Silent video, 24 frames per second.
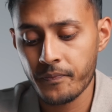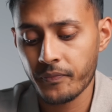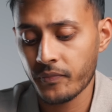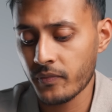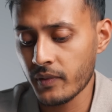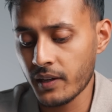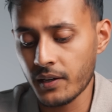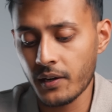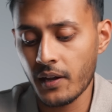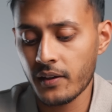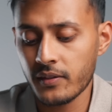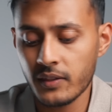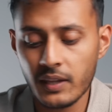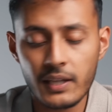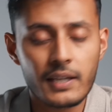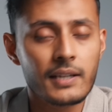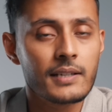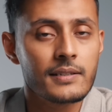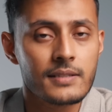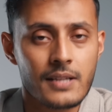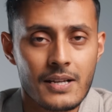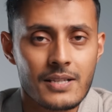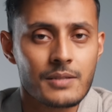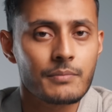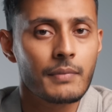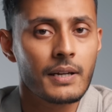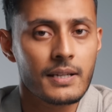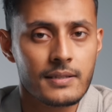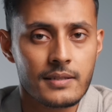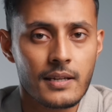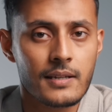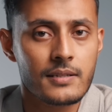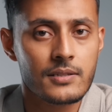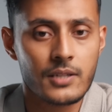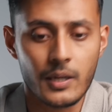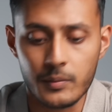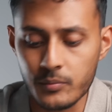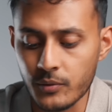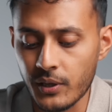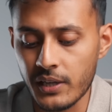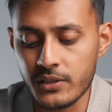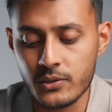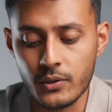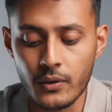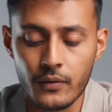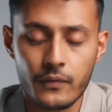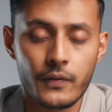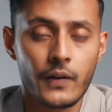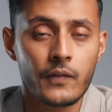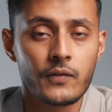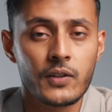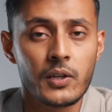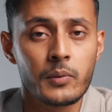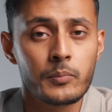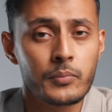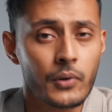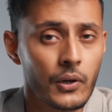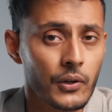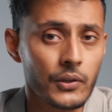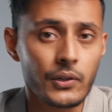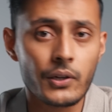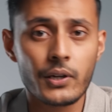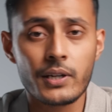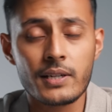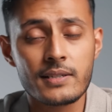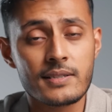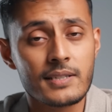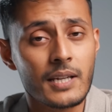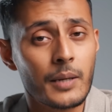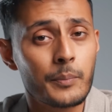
then I think it does make sense to upgrade to a 15 Pro. You're going to see